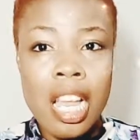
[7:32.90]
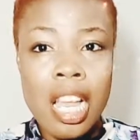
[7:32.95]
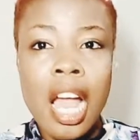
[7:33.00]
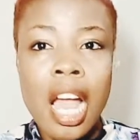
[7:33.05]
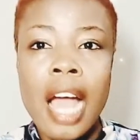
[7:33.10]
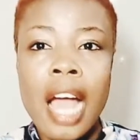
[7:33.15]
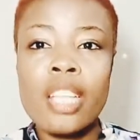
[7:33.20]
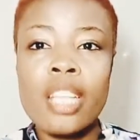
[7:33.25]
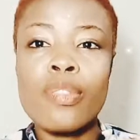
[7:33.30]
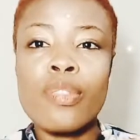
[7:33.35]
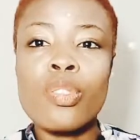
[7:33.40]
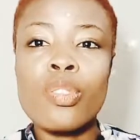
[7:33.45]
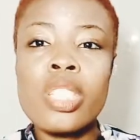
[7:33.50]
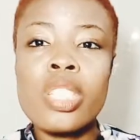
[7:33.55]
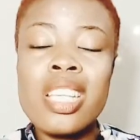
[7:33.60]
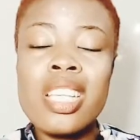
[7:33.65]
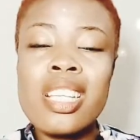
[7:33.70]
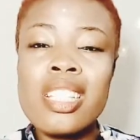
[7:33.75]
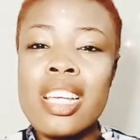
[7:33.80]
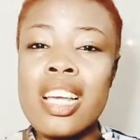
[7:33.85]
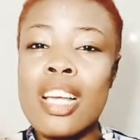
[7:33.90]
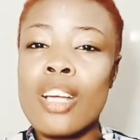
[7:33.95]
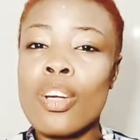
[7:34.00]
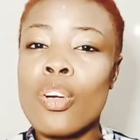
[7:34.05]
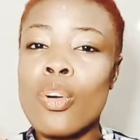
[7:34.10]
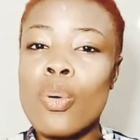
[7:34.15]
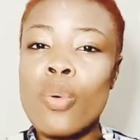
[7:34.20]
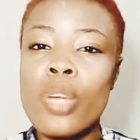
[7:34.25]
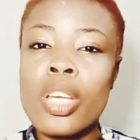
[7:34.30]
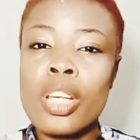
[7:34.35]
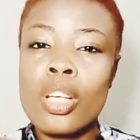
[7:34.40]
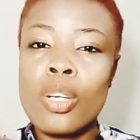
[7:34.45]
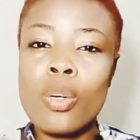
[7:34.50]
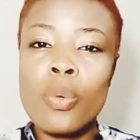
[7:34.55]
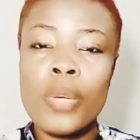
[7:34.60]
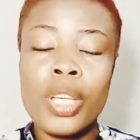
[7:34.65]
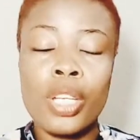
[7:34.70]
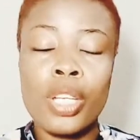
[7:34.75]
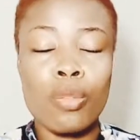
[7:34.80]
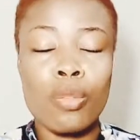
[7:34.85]
And if you need a
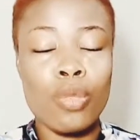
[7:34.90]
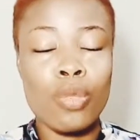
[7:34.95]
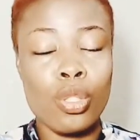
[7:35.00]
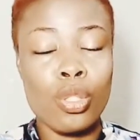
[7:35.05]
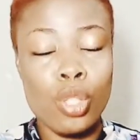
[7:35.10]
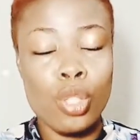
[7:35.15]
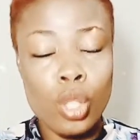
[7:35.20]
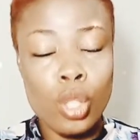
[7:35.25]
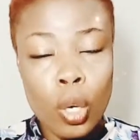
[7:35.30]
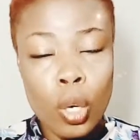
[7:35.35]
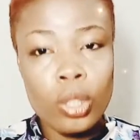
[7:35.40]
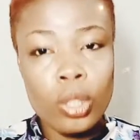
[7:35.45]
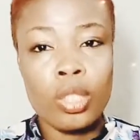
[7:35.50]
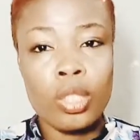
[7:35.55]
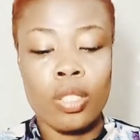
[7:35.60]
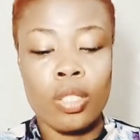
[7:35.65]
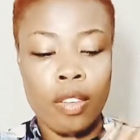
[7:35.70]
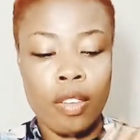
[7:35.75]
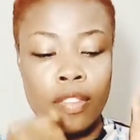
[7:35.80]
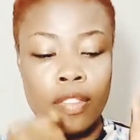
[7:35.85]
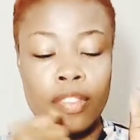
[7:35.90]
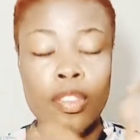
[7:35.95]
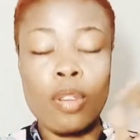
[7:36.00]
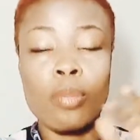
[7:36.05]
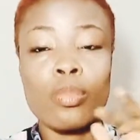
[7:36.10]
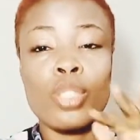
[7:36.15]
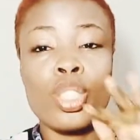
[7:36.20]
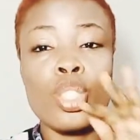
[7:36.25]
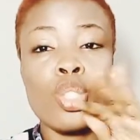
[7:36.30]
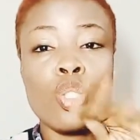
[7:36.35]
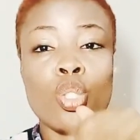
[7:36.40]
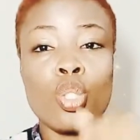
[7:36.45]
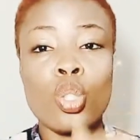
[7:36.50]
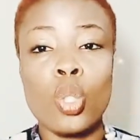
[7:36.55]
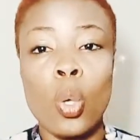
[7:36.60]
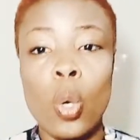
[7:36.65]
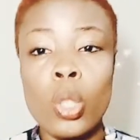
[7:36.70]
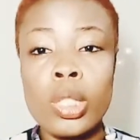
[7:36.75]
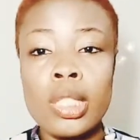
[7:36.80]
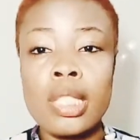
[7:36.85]
quick result from this
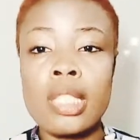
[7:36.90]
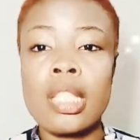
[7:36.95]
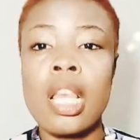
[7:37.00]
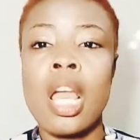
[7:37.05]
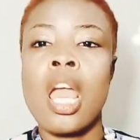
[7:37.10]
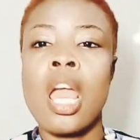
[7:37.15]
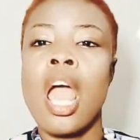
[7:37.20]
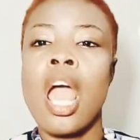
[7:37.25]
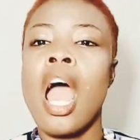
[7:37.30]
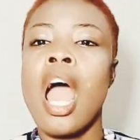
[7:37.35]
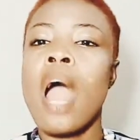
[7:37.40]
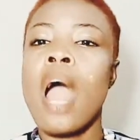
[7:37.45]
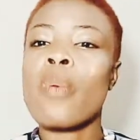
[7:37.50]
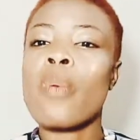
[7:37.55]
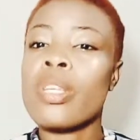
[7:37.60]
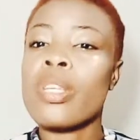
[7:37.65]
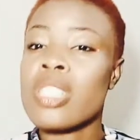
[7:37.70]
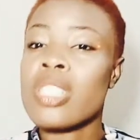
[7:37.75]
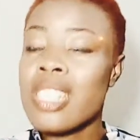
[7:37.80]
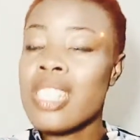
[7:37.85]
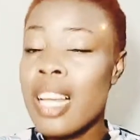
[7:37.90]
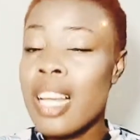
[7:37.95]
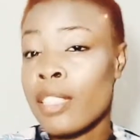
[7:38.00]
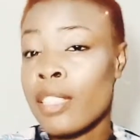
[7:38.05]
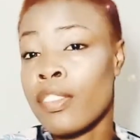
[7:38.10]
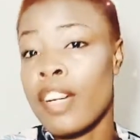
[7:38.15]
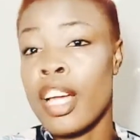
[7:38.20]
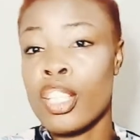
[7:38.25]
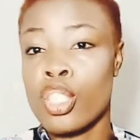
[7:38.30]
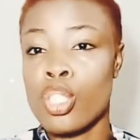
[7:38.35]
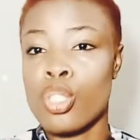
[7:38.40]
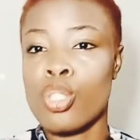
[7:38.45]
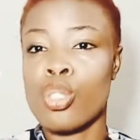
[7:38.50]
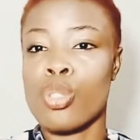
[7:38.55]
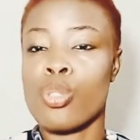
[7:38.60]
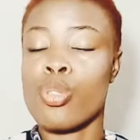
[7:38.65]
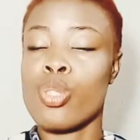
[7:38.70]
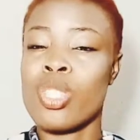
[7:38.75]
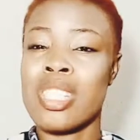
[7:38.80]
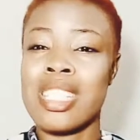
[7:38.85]
salt, I will still advise you
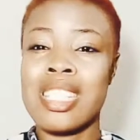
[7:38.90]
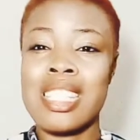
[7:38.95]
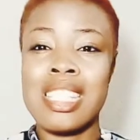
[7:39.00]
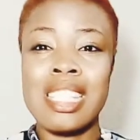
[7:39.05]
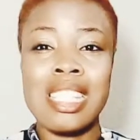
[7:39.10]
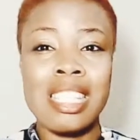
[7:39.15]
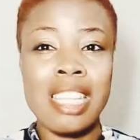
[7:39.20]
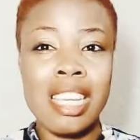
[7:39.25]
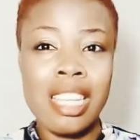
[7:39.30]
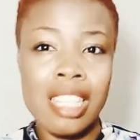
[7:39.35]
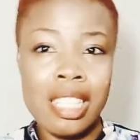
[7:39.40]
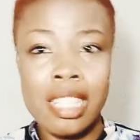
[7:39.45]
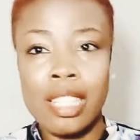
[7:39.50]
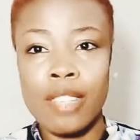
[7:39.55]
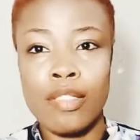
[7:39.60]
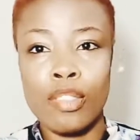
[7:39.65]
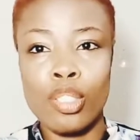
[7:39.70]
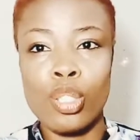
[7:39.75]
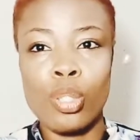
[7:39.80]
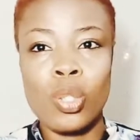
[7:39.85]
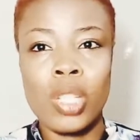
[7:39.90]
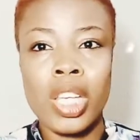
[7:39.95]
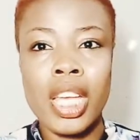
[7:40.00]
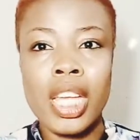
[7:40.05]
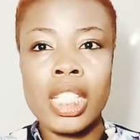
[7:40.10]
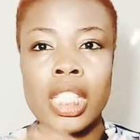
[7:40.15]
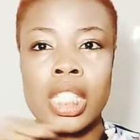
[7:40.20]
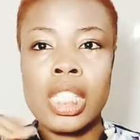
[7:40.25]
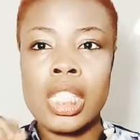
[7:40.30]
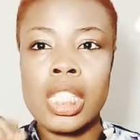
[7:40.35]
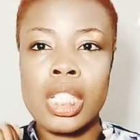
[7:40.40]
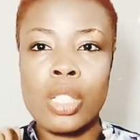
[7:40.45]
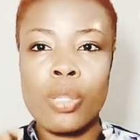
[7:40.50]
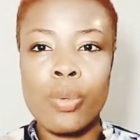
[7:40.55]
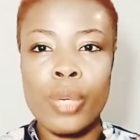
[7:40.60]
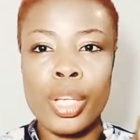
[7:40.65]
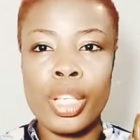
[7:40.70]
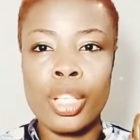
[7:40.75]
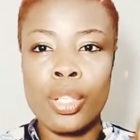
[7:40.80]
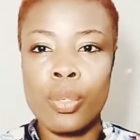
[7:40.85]
to use it daily for you to get
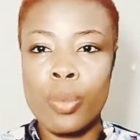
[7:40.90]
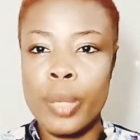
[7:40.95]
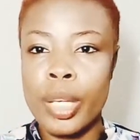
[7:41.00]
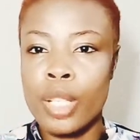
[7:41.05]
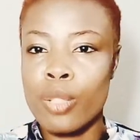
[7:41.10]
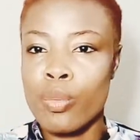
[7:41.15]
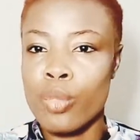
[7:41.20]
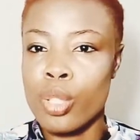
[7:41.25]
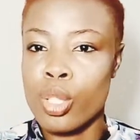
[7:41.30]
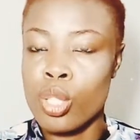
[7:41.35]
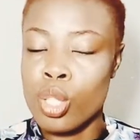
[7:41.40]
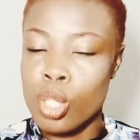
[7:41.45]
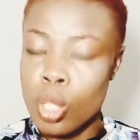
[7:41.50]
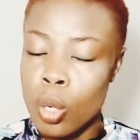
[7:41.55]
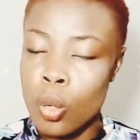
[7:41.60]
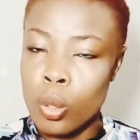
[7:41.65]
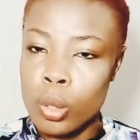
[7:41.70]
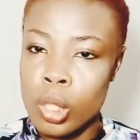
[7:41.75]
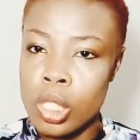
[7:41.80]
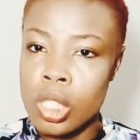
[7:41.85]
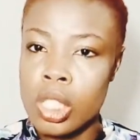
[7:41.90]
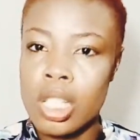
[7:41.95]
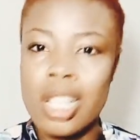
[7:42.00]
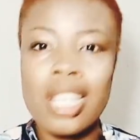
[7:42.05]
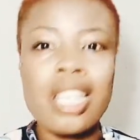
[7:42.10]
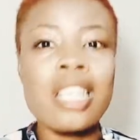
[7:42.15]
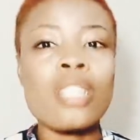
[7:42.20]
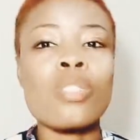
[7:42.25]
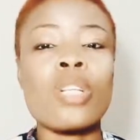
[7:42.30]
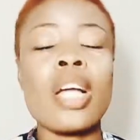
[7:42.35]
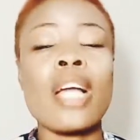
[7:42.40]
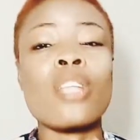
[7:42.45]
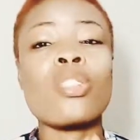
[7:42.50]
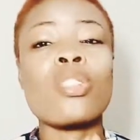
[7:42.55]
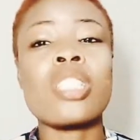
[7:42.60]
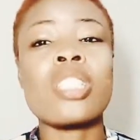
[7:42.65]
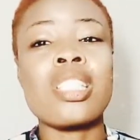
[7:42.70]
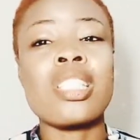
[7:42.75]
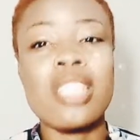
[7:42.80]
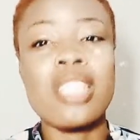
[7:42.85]
quick results. You can
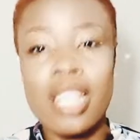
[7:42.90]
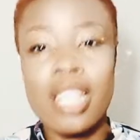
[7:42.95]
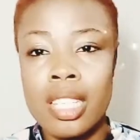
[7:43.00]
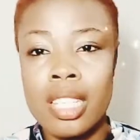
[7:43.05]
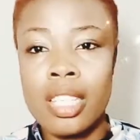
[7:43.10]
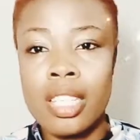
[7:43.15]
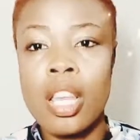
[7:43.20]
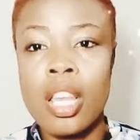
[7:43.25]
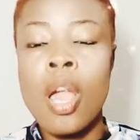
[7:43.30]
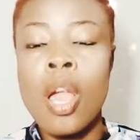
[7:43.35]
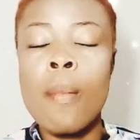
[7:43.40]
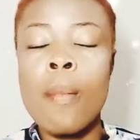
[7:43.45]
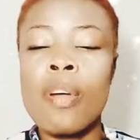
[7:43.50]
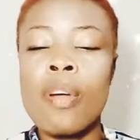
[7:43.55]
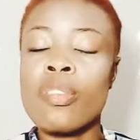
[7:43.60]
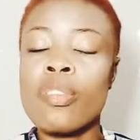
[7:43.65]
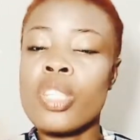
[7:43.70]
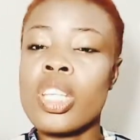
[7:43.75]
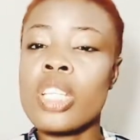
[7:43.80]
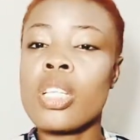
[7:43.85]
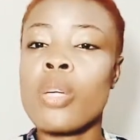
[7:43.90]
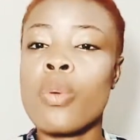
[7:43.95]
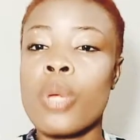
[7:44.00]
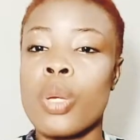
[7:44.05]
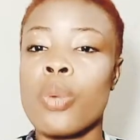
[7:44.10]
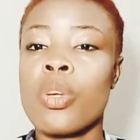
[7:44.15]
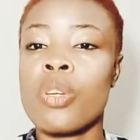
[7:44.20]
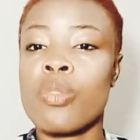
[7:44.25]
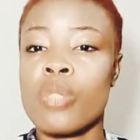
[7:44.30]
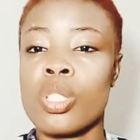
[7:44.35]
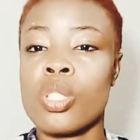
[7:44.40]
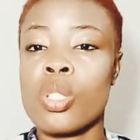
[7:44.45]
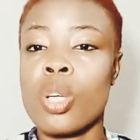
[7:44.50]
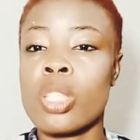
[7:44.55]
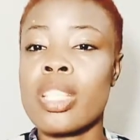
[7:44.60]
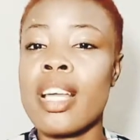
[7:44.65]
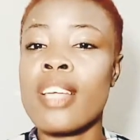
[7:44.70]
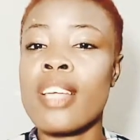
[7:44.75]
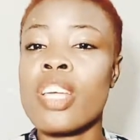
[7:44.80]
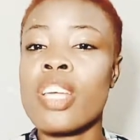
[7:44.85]
use it daily. But if you need quick
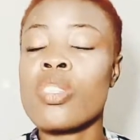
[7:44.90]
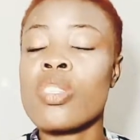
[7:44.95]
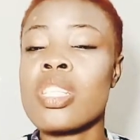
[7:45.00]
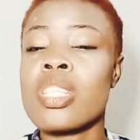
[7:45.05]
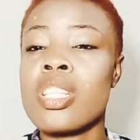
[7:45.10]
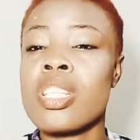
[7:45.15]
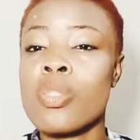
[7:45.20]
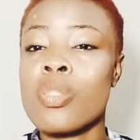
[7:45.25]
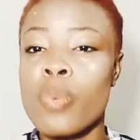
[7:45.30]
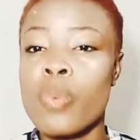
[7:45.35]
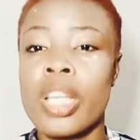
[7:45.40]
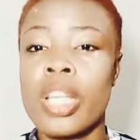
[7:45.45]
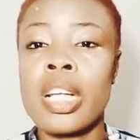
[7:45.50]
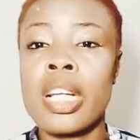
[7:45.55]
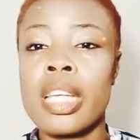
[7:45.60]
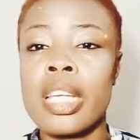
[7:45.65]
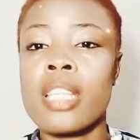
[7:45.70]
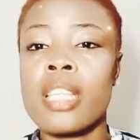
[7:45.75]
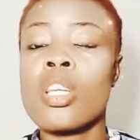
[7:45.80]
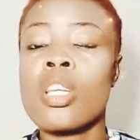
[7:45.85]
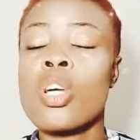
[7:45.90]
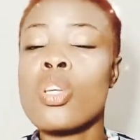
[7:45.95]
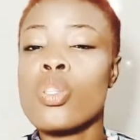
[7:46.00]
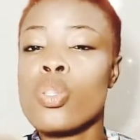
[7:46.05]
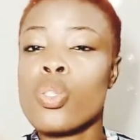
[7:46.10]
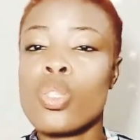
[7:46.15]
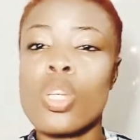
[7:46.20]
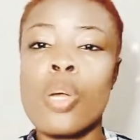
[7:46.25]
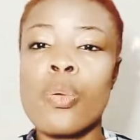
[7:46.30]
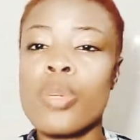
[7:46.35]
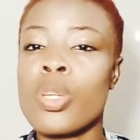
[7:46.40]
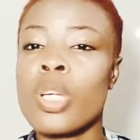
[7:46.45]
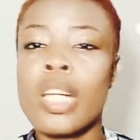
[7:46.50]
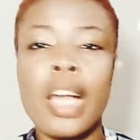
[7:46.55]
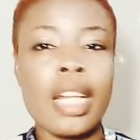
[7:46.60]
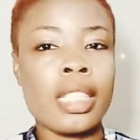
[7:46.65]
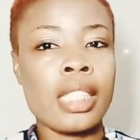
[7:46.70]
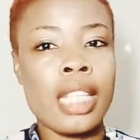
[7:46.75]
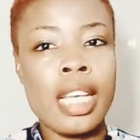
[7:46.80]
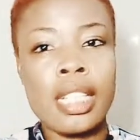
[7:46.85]
results and you're using it weekly, sorry, you
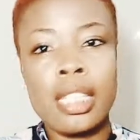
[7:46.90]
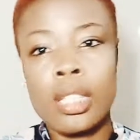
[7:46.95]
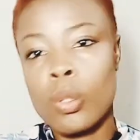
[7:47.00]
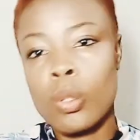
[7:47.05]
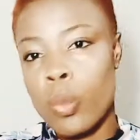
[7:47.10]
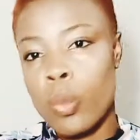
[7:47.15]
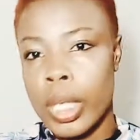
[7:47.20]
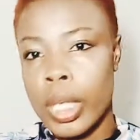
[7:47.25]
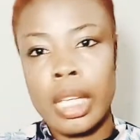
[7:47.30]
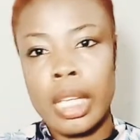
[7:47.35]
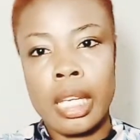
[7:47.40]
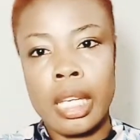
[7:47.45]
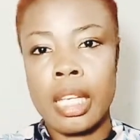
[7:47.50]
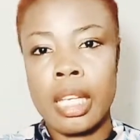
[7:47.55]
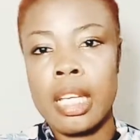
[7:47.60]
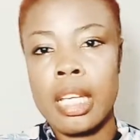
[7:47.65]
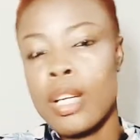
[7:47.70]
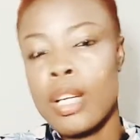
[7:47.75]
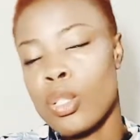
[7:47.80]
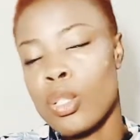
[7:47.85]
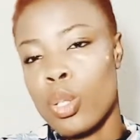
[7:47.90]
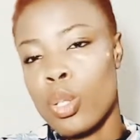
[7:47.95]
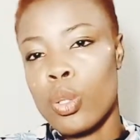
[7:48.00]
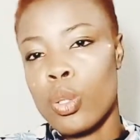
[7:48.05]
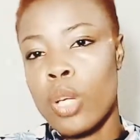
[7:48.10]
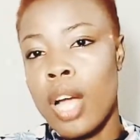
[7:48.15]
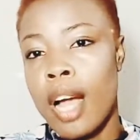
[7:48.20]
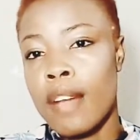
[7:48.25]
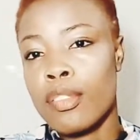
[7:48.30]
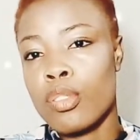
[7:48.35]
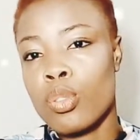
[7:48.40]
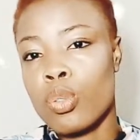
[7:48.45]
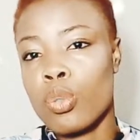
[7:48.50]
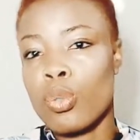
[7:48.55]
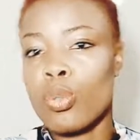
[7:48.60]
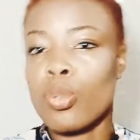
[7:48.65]
can't get it quick. So you have to